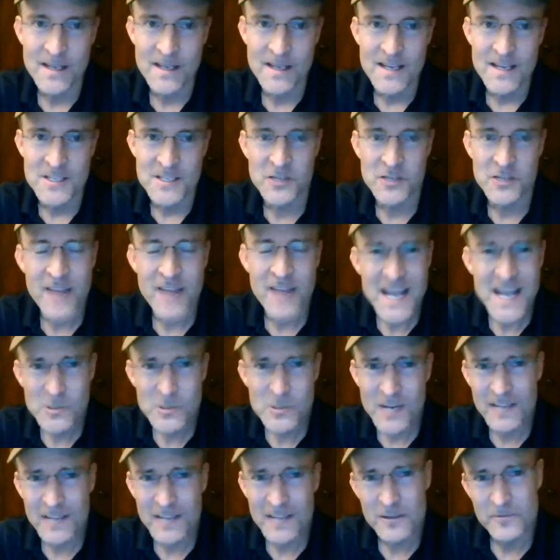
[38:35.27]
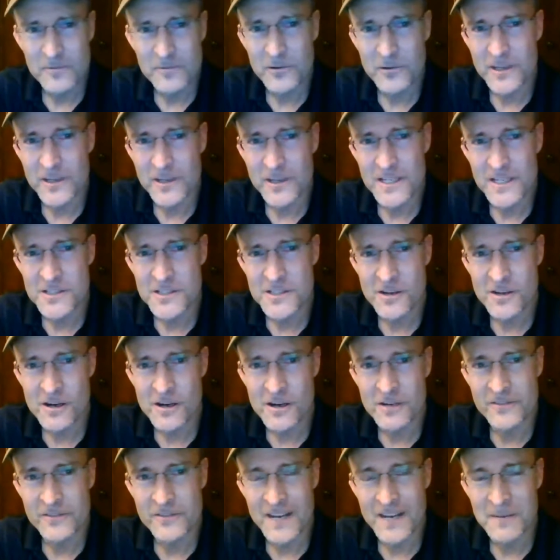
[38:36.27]
So that's what I look for in a
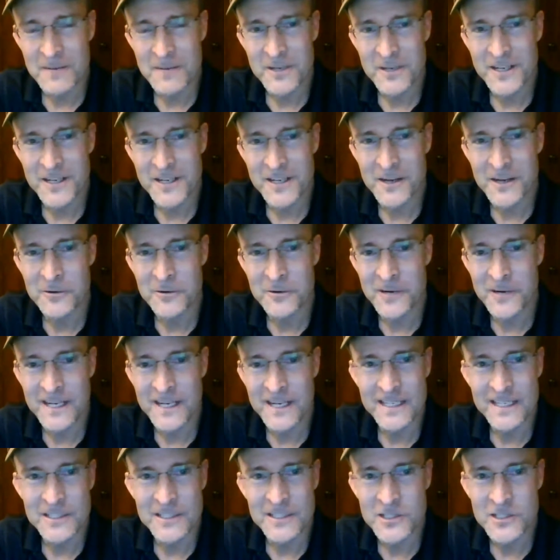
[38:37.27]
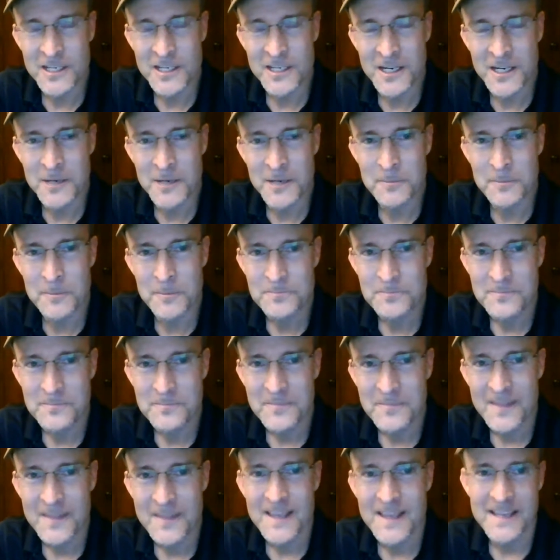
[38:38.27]
song that I'm going to arrange.
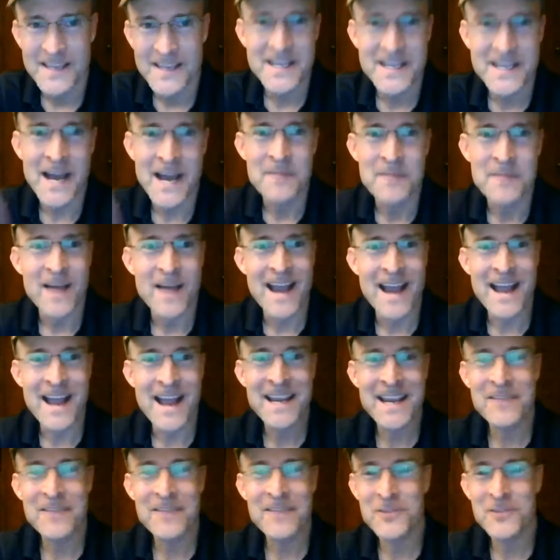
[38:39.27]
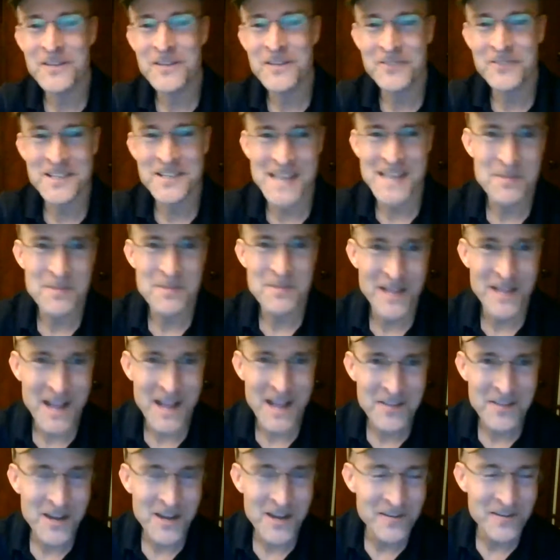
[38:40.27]
Yeah, I gave you a different example.
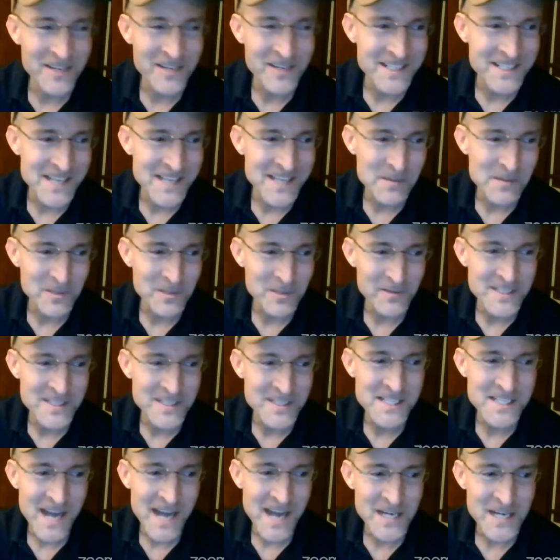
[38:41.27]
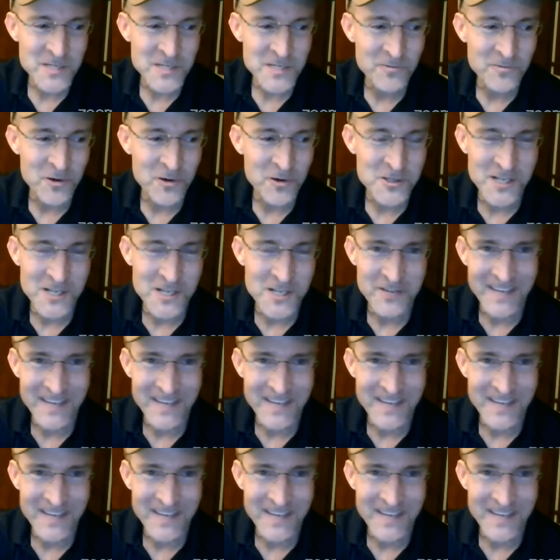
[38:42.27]
I thought of an example of a Scottish folk song